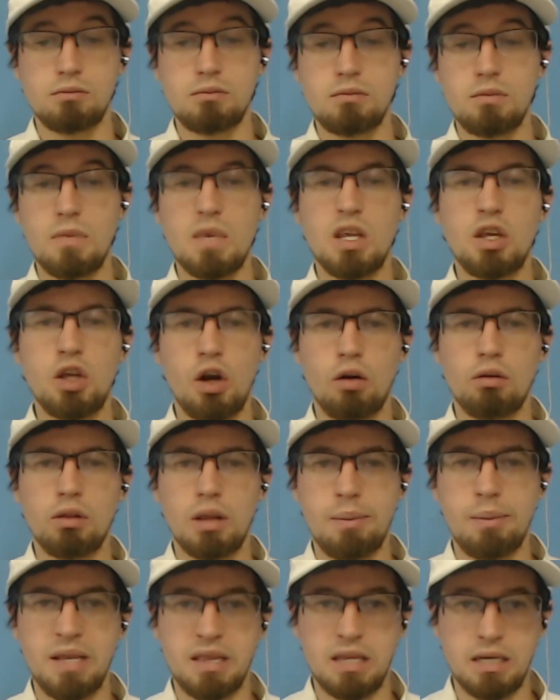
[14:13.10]

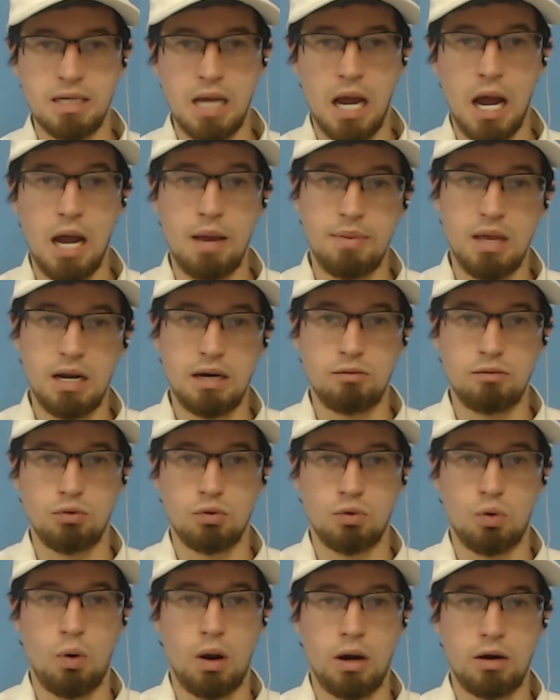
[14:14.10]
limit the time that it
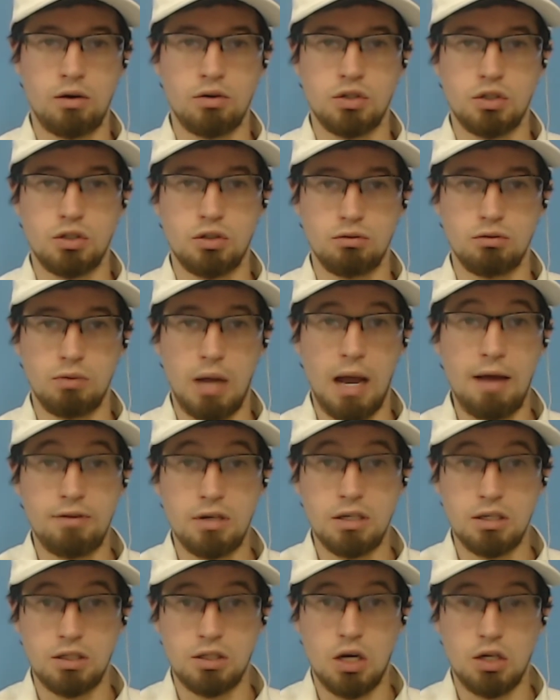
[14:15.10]
requires to have a
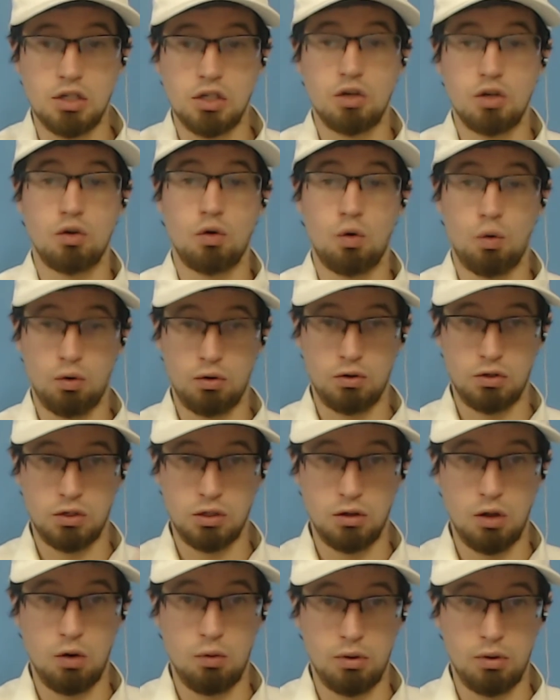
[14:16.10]
discussion in order to
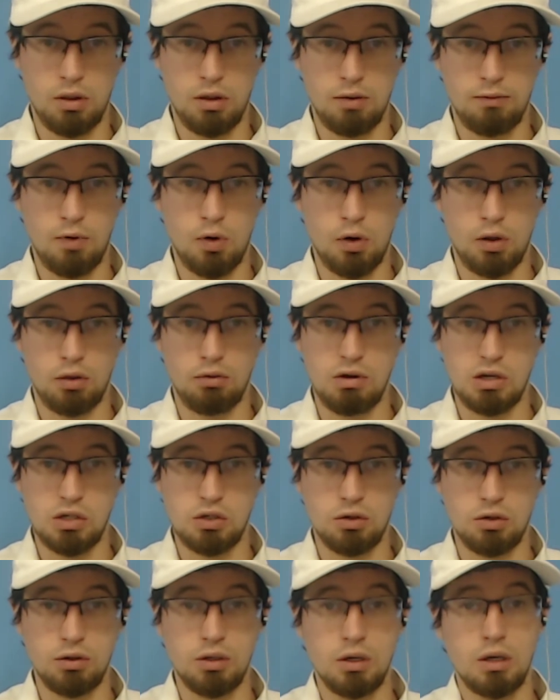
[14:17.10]
lower the voting
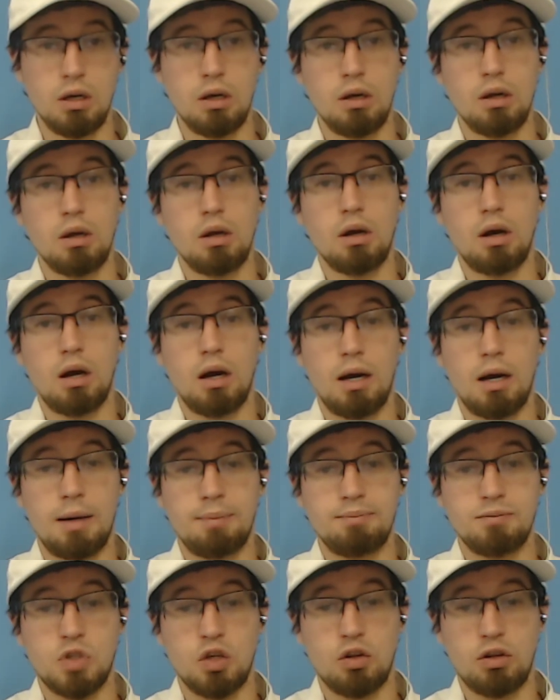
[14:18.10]
threshold.
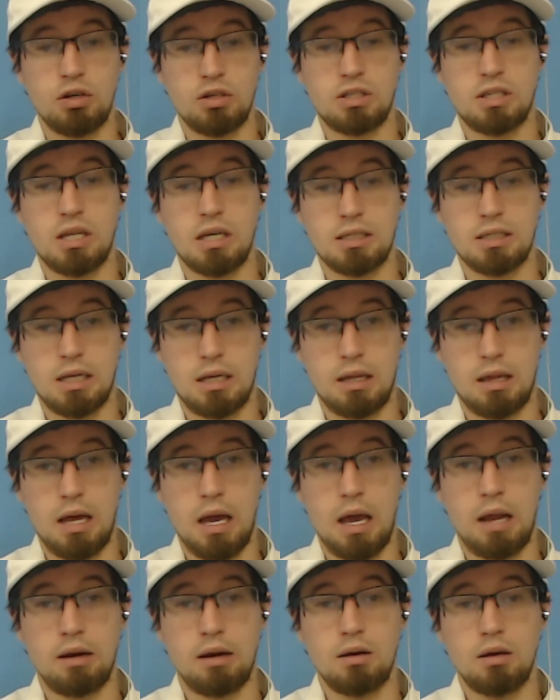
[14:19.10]
So there's things like
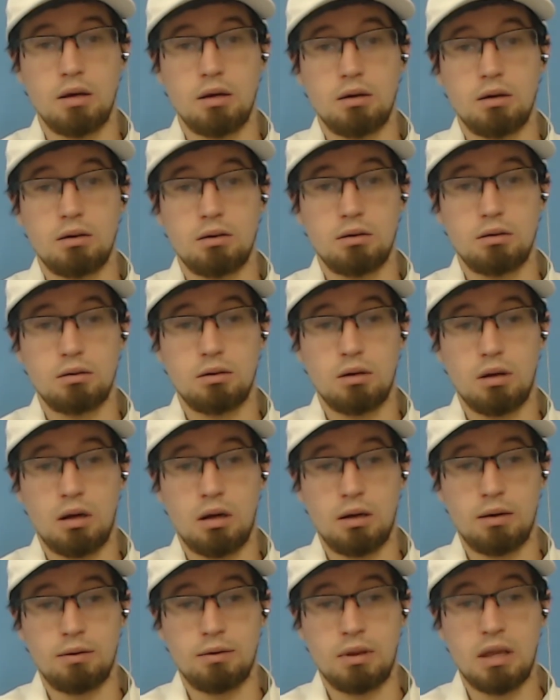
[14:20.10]
that.
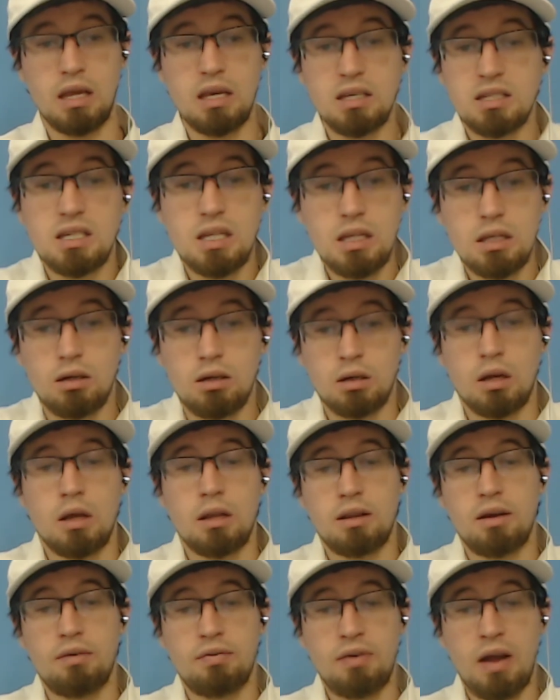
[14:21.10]

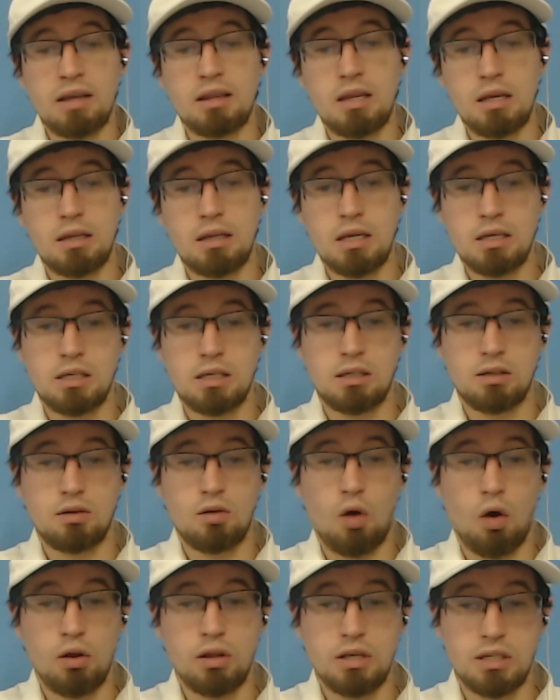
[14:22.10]
The fact that
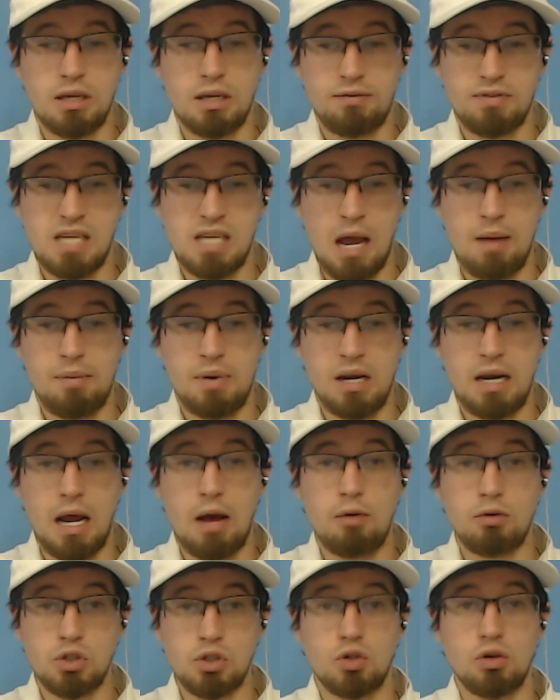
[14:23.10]
all this stuff is happening
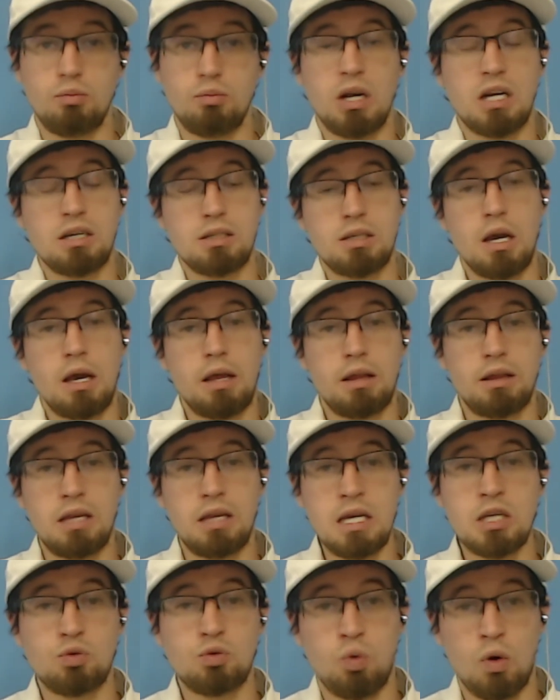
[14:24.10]
now is good because
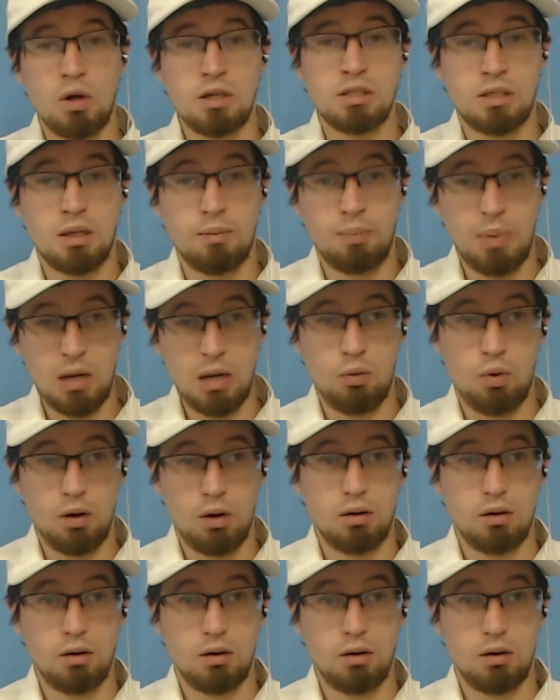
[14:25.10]
this was the big one.